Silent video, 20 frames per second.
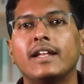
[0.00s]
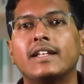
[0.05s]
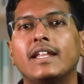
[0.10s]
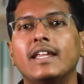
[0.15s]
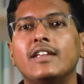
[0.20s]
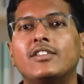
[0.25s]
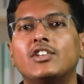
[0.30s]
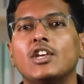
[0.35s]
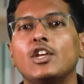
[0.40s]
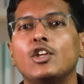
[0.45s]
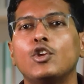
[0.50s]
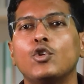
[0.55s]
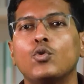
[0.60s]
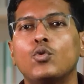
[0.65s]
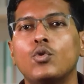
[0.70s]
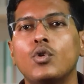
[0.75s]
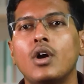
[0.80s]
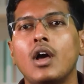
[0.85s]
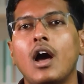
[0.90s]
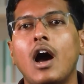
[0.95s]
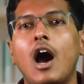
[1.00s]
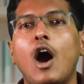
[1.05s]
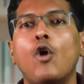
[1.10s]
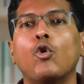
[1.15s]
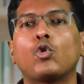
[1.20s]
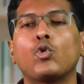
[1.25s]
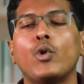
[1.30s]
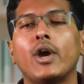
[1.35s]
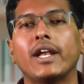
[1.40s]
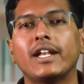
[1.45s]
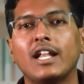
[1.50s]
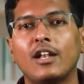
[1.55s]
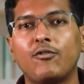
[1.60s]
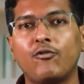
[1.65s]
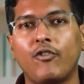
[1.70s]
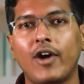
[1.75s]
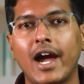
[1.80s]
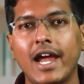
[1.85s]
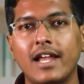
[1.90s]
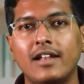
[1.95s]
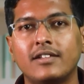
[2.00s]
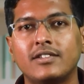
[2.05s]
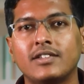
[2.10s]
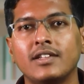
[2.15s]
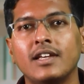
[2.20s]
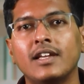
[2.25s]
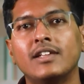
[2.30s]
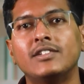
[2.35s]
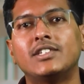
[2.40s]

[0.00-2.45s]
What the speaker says: teaching you how to handle files,